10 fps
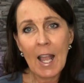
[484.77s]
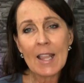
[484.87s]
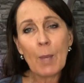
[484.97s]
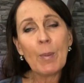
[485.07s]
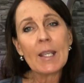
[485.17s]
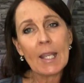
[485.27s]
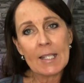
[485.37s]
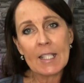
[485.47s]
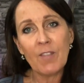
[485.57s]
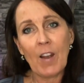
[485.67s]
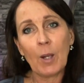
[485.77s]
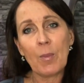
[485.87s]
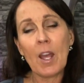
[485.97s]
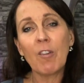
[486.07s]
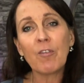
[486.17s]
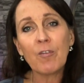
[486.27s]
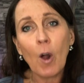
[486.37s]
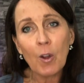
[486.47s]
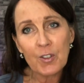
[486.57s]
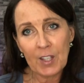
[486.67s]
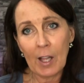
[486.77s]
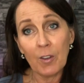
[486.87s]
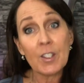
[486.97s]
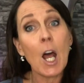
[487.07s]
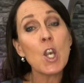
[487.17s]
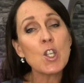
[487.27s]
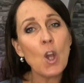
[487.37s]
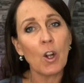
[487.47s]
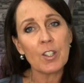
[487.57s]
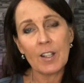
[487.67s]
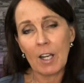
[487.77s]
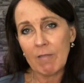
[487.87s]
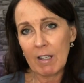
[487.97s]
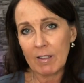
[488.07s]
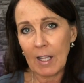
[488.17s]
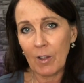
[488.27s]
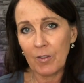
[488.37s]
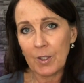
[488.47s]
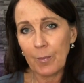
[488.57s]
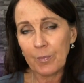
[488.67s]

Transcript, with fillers: they begin to develop their false selves and not their real selves.